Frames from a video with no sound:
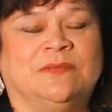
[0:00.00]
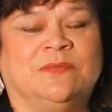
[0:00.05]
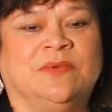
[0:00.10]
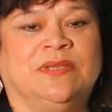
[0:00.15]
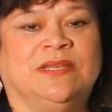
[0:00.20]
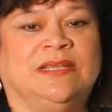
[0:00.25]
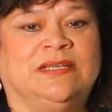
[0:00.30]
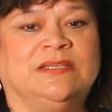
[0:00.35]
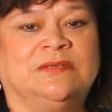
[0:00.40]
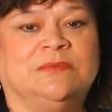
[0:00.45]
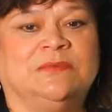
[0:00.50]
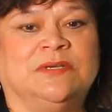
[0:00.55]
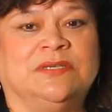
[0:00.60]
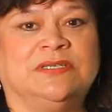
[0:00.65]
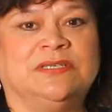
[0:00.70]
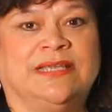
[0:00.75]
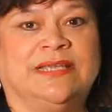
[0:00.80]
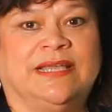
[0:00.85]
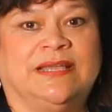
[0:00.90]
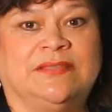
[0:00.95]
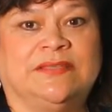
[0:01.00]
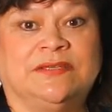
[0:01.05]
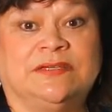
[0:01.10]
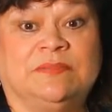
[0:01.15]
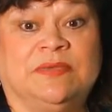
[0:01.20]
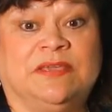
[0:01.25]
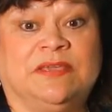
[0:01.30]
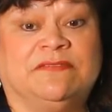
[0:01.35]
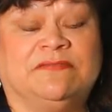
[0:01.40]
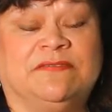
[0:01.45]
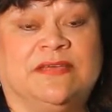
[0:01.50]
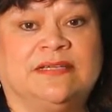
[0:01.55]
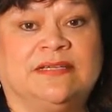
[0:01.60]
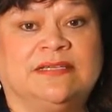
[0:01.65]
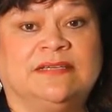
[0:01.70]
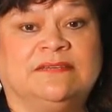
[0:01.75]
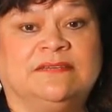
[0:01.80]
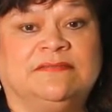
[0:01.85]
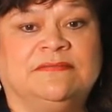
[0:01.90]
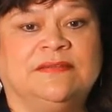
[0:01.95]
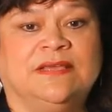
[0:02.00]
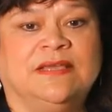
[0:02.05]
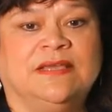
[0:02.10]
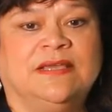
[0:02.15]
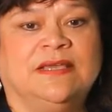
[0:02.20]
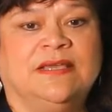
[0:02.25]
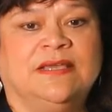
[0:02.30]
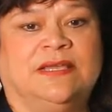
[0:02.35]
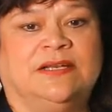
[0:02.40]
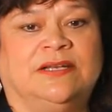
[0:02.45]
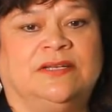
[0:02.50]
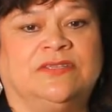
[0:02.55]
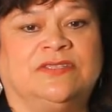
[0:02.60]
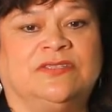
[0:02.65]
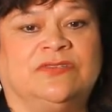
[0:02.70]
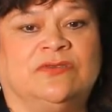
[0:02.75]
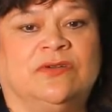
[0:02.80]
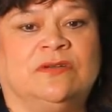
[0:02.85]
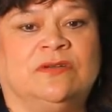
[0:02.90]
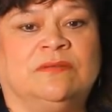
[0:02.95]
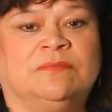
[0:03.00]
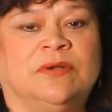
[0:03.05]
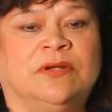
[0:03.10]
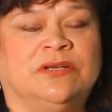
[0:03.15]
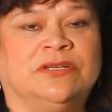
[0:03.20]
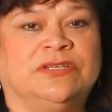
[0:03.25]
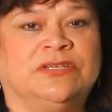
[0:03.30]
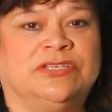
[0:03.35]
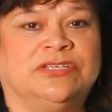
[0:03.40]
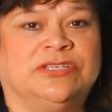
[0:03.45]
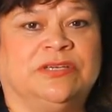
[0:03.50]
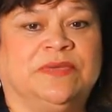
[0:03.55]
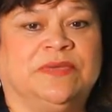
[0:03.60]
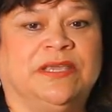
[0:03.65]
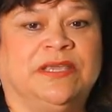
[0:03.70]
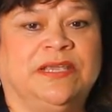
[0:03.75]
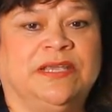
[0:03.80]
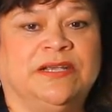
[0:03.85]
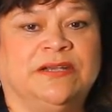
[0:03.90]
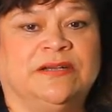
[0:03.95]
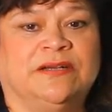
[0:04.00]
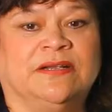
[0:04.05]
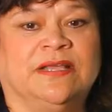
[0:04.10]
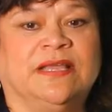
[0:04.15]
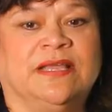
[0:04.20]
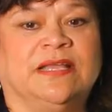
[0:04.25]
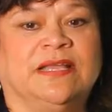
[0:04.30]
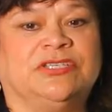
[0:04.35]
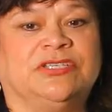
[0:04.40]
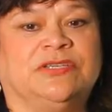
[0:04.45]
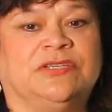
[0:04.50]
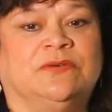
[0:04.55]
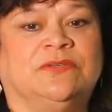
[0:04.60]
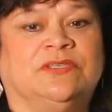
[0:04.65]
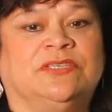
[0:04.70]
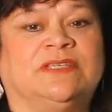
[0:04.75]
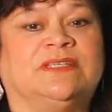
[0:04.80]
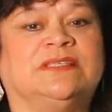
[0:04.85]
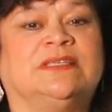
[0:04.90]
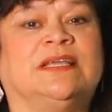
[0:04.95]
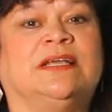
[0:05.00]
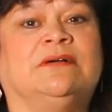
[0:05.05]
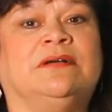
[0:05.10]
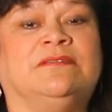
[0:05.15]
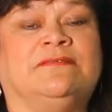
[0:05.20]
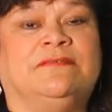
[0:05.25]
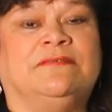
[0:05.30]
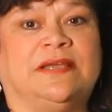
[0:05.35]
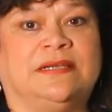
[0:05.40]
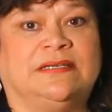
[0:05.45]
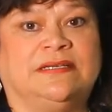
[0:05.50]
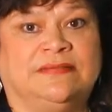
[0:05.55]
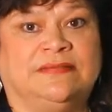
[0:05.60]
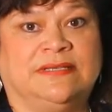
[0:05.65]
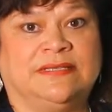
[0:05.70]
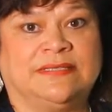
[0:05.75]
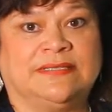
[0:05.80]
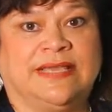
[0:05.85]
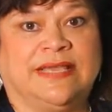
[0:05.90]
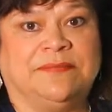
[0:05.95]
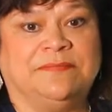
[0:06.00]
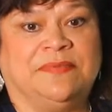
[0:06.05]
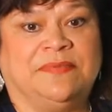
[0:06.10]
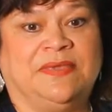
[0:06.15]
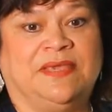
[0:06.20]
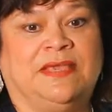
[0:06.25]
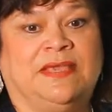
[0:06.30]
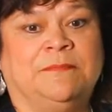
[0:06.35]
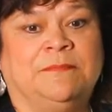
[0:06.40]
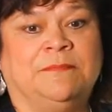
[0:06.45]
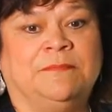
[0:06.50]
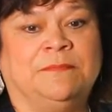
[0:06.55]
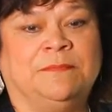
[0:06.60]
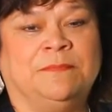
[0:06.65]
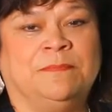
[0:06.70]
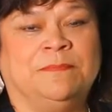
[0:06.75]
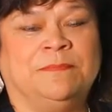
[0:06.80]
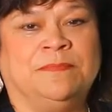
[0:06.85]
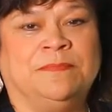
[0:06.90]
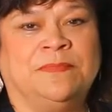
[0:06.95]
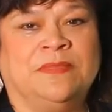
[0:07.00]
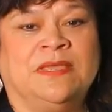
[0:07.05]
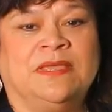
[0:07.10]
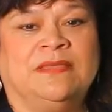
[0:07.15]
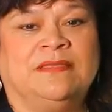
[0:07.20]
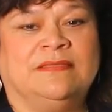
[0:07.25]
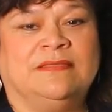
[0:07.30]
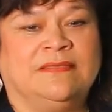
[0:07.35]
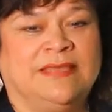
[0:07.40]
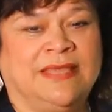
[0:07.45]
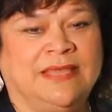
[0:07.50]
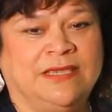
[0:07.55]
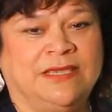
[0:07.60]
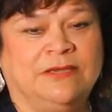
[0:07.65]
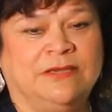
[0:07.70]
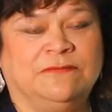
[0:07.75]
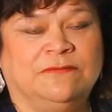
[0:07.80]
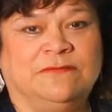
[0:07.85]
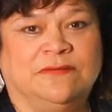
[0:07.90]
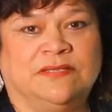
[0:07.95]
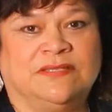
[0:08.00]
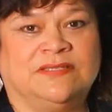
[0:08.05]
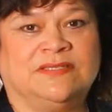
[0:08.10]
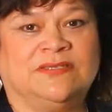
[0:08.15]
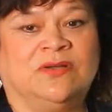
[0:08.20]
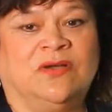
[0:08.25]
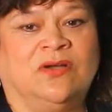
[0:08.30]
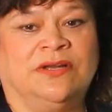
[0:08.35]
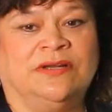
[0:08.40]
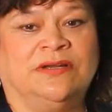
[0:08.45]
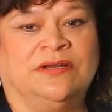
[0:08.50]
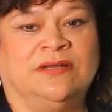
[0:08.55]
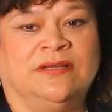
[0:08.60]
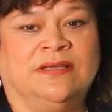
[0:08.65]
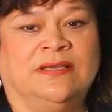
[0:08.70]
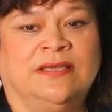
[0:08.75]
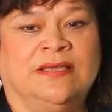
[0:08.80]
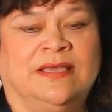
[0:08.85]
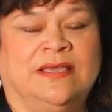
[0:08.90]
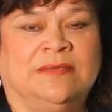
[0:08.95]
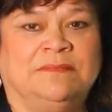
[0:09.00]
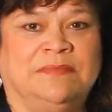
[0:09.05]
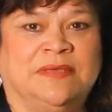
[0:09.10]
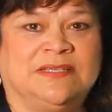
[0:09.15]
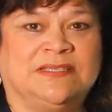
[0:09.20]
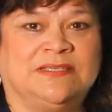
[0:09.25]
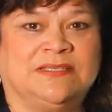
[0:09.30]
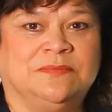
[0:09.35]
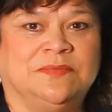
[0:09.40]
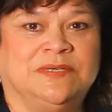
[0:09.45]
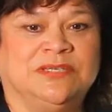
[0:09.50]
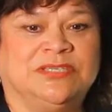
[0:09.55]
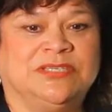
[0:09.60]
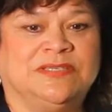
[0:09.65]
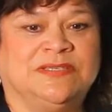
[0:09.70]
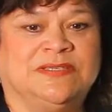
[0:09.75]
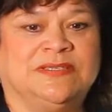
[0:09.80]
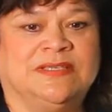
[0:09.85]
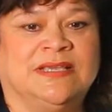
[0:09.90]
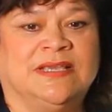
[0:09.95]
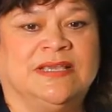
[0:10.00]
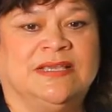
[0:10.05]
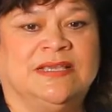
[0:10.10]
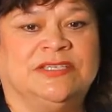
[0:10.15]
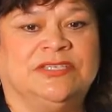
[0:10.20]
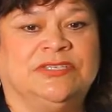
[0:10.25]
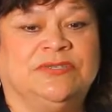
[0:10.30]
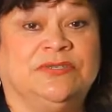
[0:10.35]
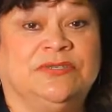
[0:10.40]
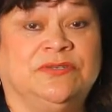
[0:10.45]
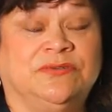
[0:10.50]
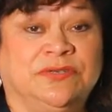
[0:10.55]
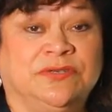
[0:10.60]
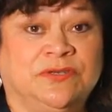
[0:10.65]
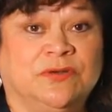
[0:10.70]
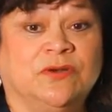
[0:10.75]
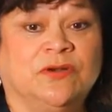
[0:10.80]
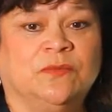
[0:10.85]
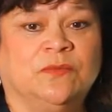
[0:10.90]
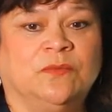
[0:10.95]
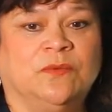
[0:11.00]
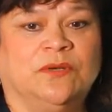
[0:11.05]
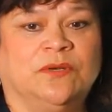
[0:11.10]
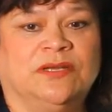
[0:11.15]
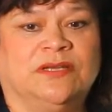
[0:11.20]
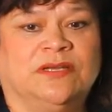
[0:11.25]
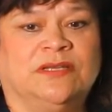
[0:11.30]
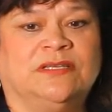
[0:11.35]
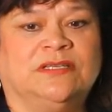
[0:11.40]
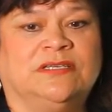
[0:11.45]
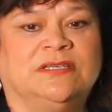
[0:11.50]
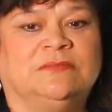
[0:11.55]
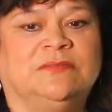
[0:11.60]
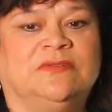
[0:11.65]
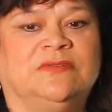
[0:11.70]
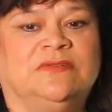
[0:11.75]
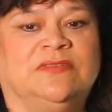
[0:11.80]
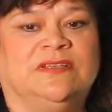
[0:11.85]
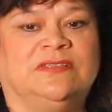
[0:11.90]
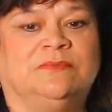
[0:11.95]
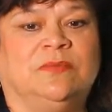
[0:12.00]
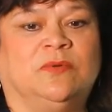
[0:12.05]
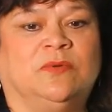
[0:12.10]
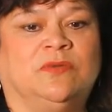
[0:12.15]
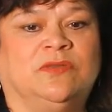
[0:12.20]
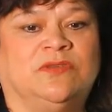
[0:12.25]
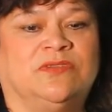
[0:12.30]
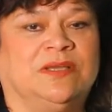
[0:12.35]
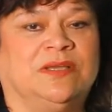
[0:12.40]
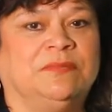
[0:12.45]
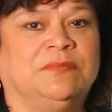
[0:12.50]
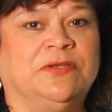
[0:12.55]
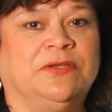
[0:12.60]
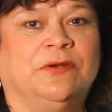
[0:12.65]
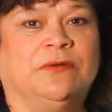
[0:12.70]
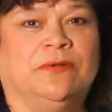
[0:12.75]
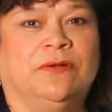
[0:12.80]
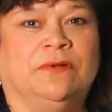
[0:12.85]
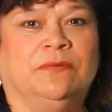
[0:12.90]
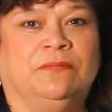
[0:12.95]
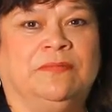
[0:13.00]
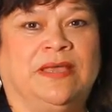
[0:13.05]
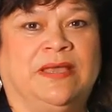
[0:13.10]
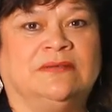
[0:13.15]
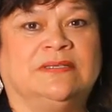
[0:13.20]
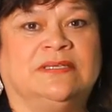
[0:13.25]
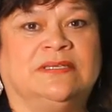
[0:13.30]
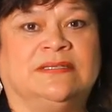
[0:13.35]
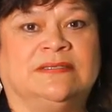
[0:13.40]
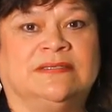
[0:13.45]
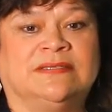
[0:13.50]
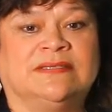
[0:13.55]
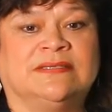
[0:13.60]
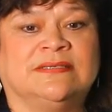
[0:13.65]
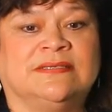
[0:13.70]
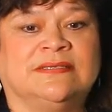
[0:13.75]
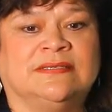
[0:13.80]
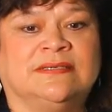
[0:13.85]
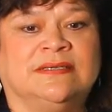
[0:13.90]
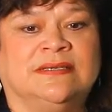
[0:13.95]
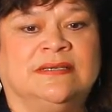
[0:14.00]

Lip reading: We need to work together to be effective, and our strong partnership here has shown just how effective this can be. Thank you for this honour, and best wishes as you do your work to move these boulders up your own mountains.